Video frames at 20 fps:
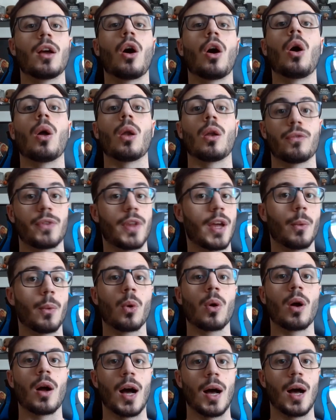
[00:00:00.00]
All of that will
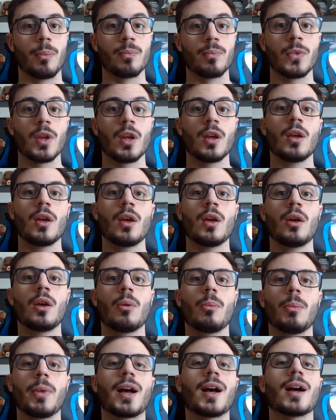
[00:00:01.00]
come
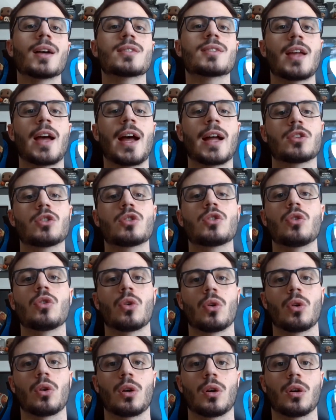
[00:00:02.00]
because that's
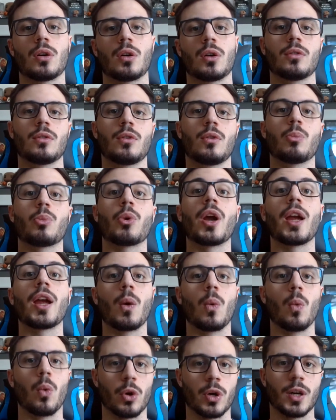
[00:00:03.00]
your brain at
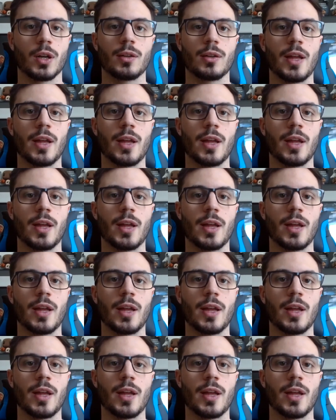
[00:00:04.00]
work.